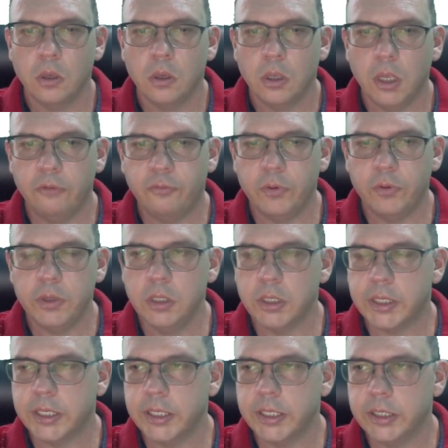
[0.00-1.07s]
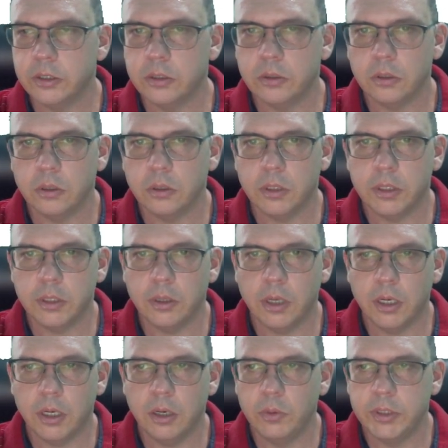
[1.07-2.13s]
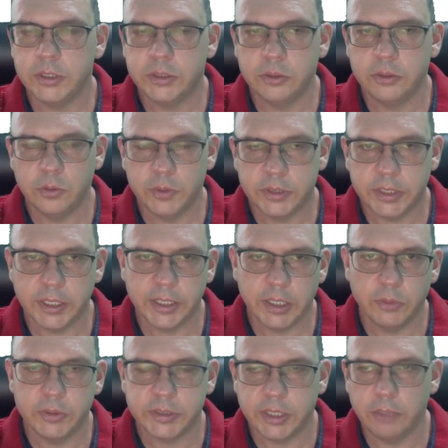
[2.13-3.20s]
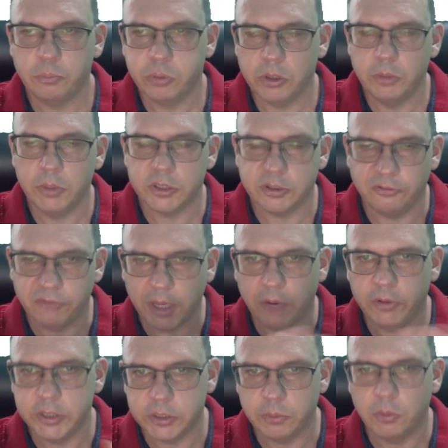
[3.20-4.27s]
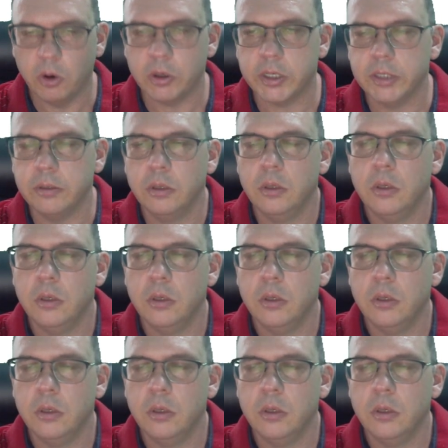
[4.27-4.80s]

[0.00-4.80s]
If we look here, we see a pretty much a flat range of market.